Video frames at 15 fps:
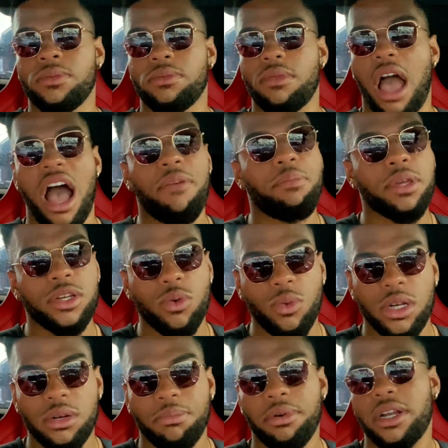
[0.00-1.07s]
I've been the
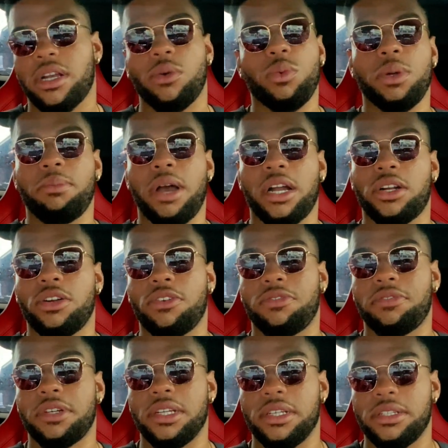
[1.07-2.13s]
one to break up with my
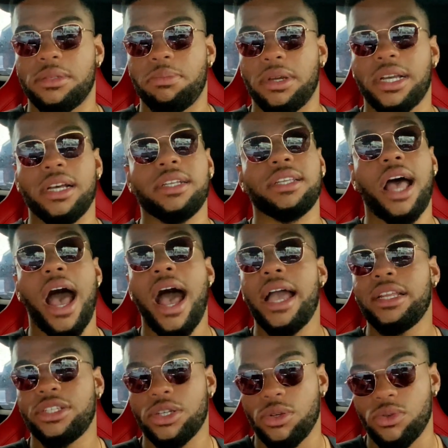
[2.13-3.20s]
girlfriends because I
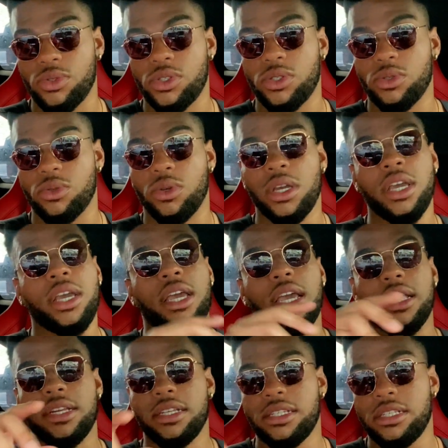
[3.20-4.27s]
chose to.
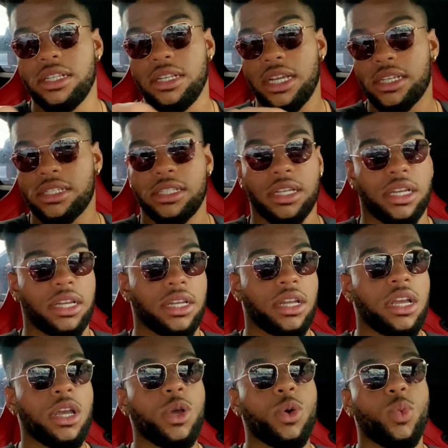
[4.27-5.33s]
And this is the next thing.
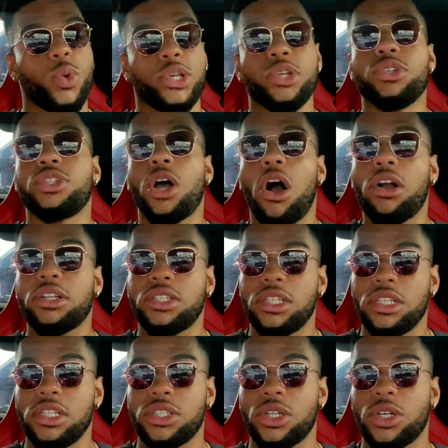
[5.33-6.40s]
When you're talking to
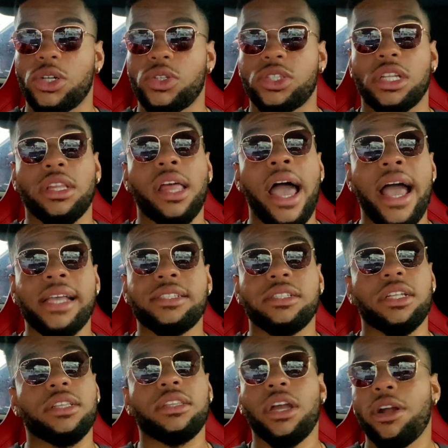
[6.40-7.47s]
these girls,
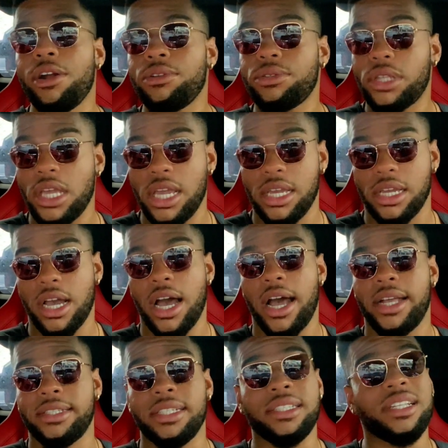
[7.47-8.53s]
the third thing,
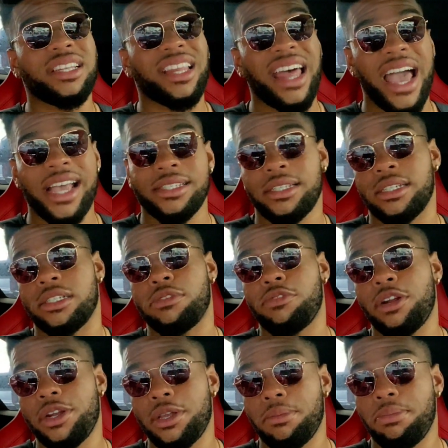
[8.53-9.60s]
guys, is the last thing. It's
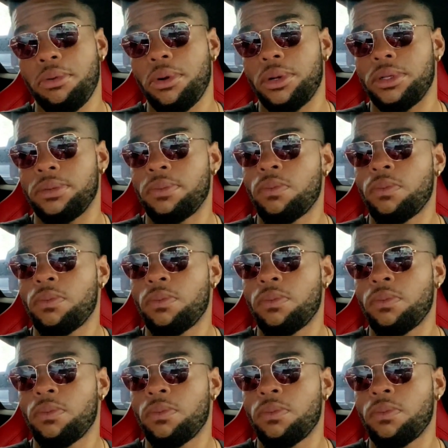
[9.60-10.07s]
very important.